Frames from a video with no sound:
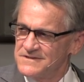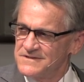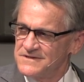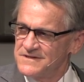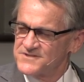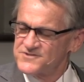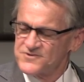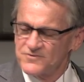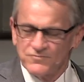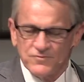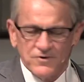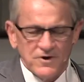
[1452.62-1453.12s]

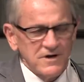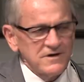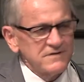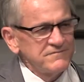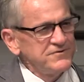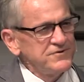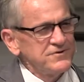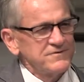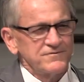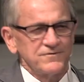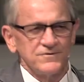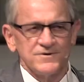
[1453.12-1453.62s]
It's a wrong
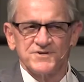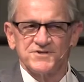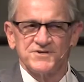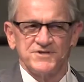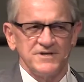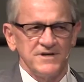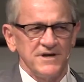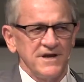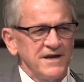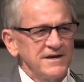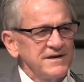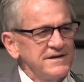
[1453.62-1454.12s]
view of
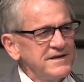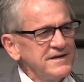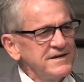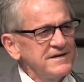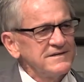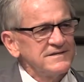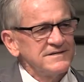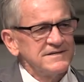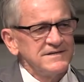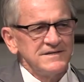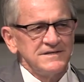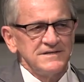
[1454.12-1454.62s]

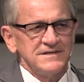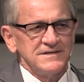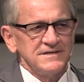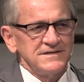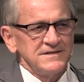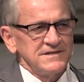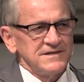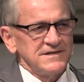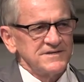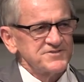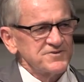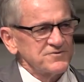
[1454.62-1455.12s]
Christianity,
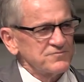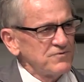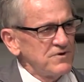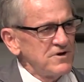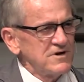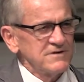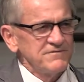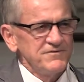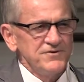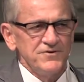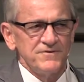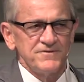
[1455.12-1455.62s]
it's a
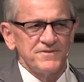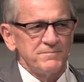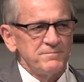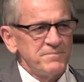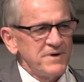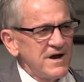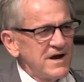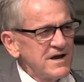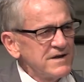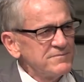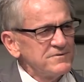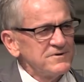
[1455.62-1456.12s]
wrong view of the
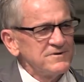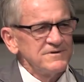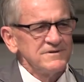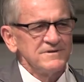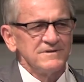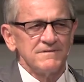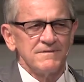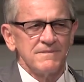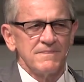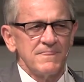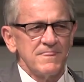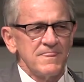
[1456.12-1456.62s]

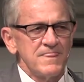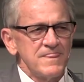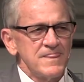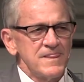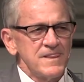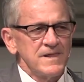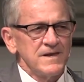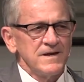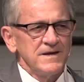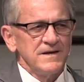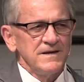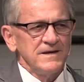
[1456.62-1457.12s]
Bible.
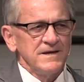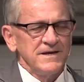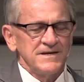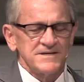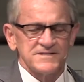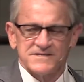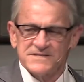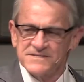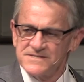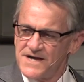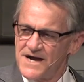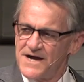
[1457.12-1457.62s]
It
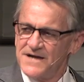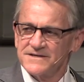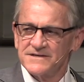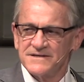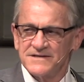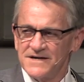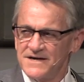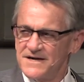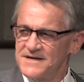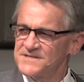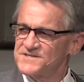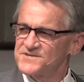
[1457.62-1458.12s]
is not
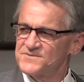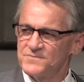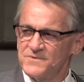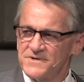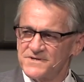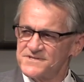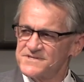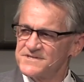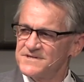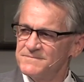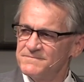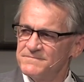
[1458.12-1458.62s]
God's
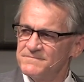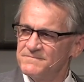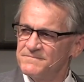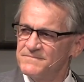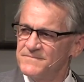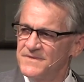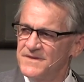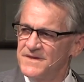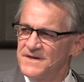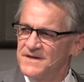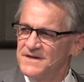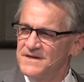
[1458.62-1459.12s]
wisdom,
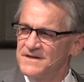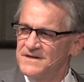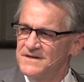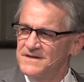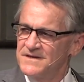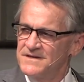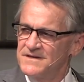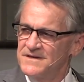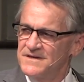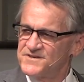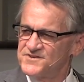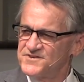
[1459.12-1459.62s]

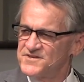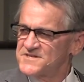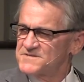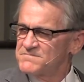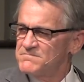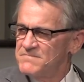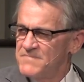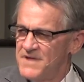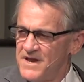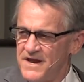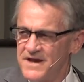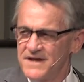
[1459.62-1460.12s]
it's just
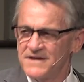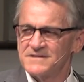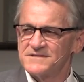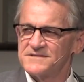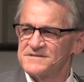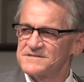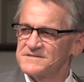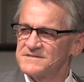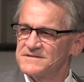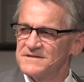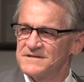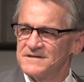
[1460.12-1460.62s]

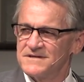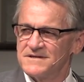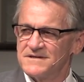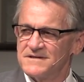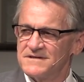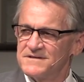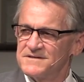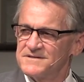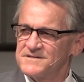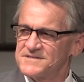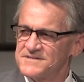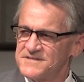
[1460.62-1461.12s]
man's
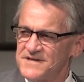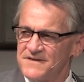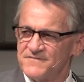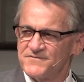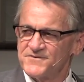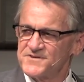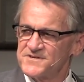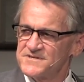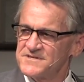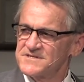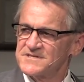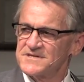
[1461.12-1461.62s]

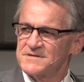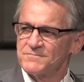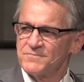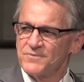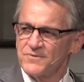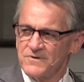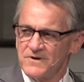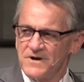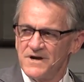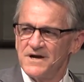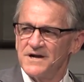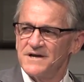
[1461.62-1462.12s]
selfishness and
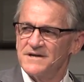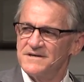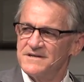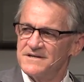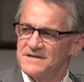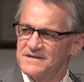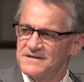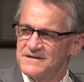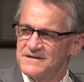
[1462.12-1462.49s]
pride.